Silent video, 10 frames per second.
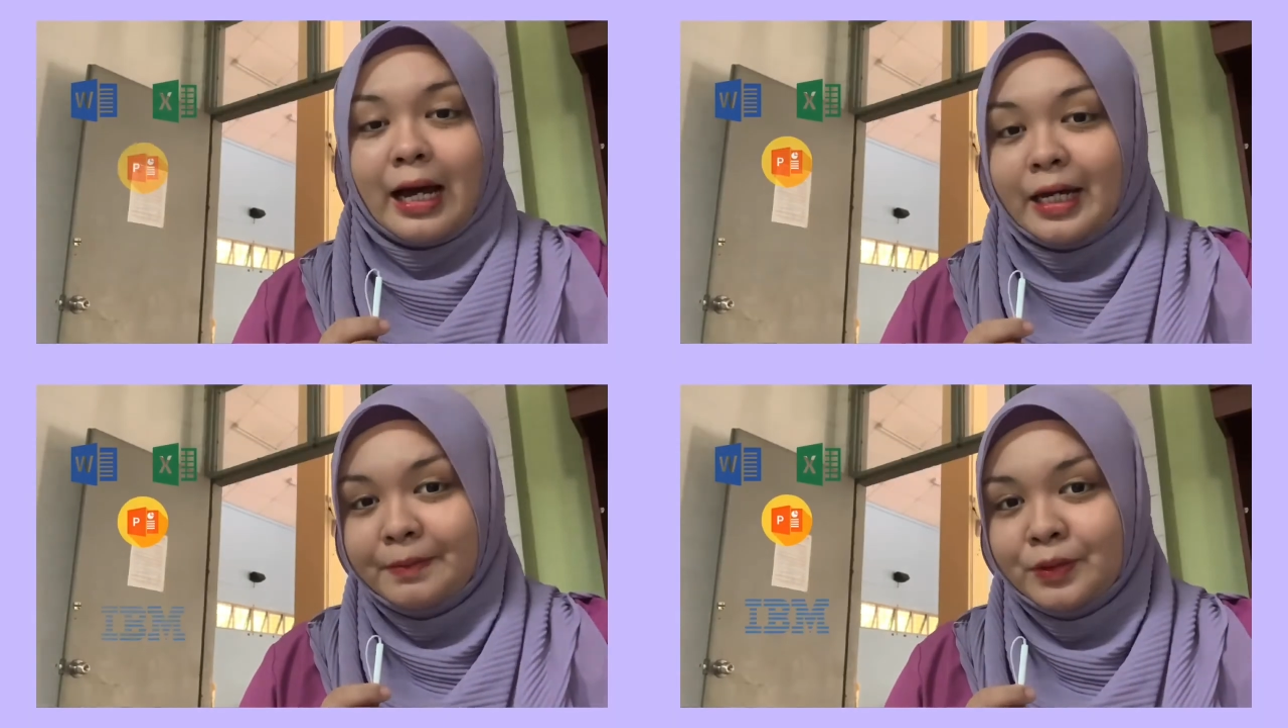
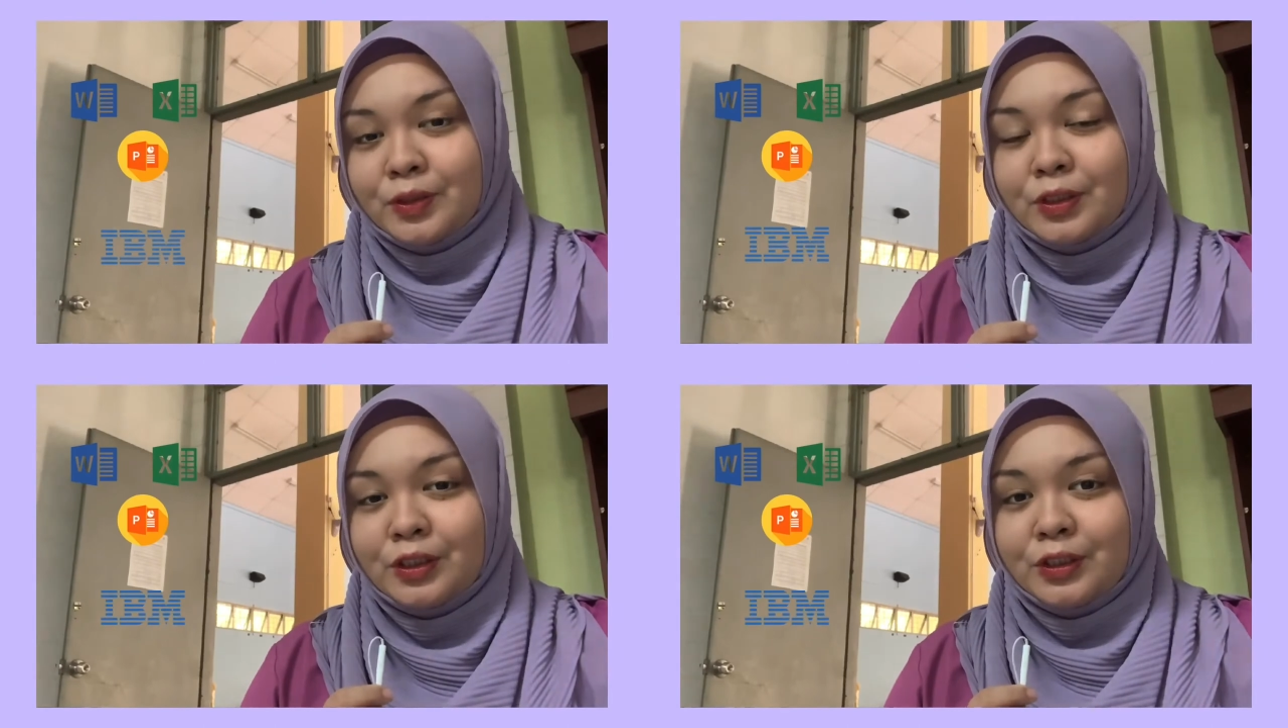I'm
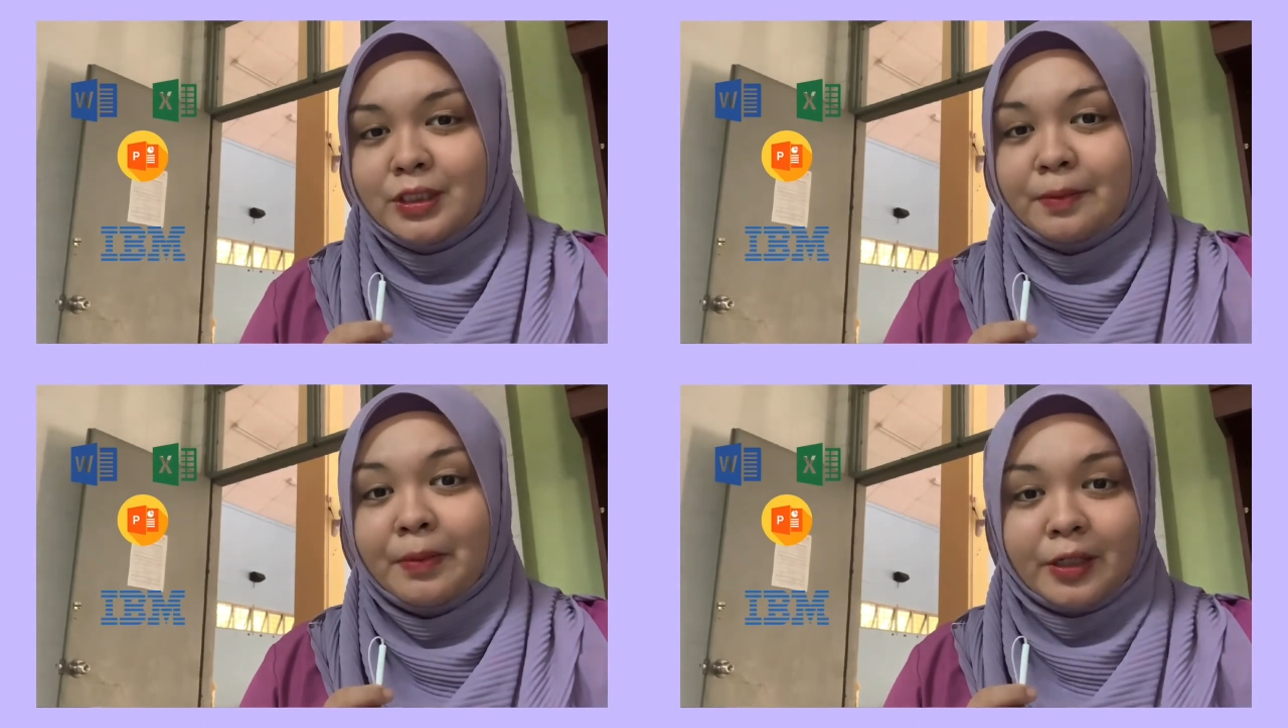good
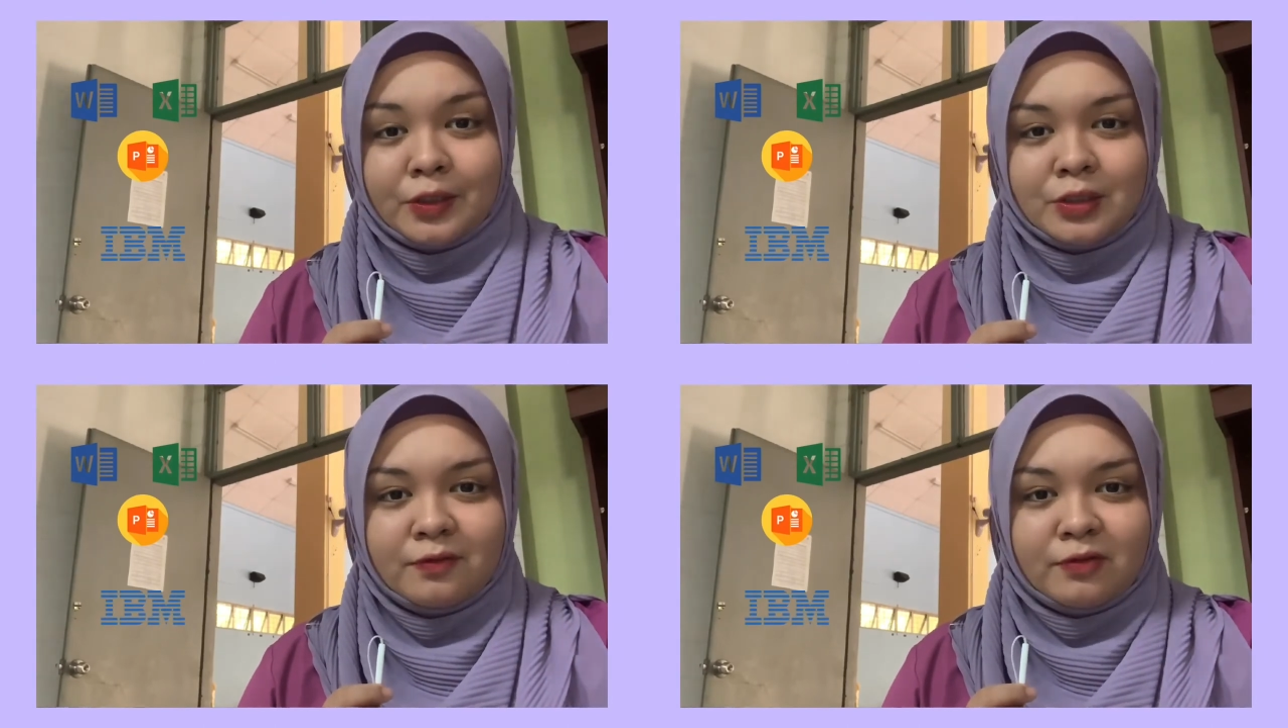using
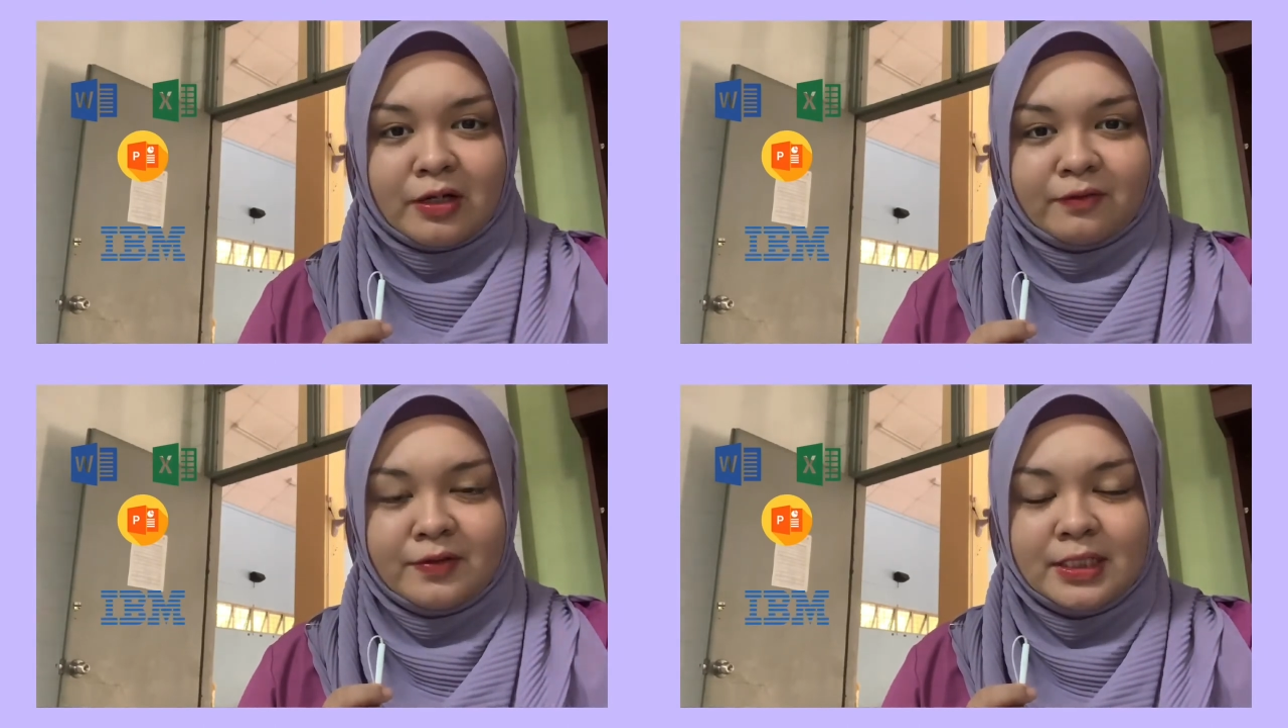Microsoft
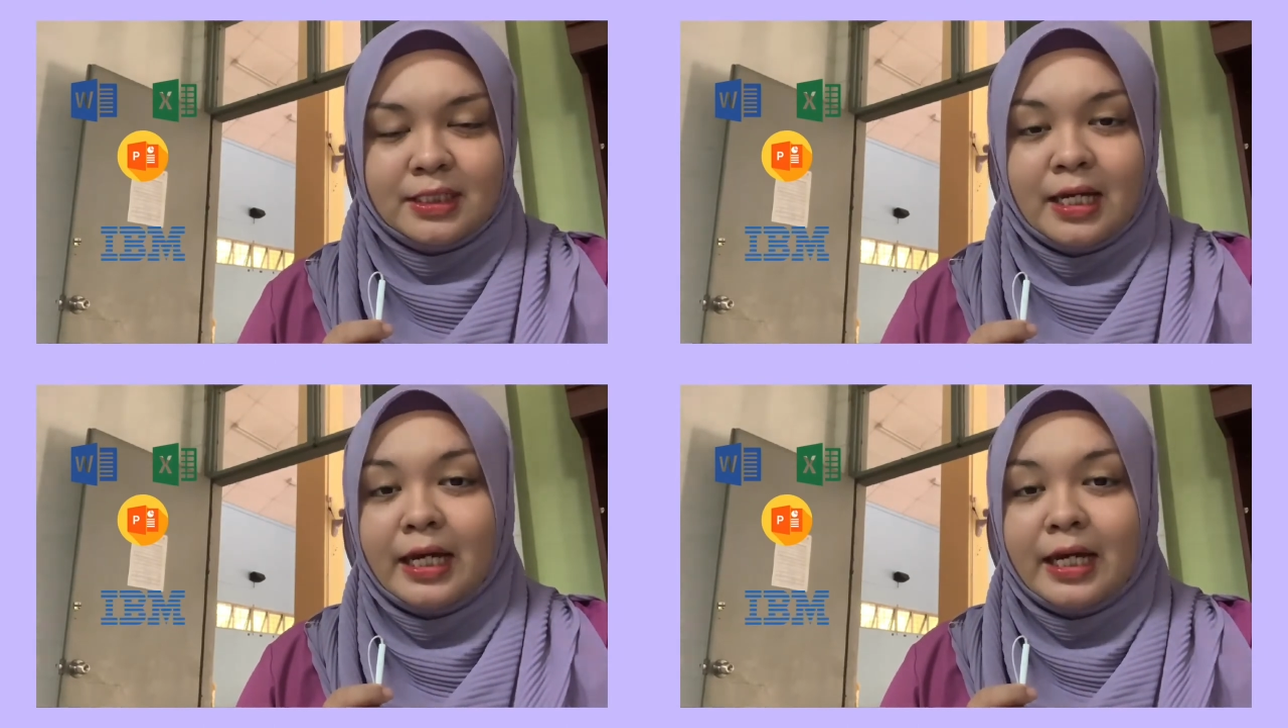Office,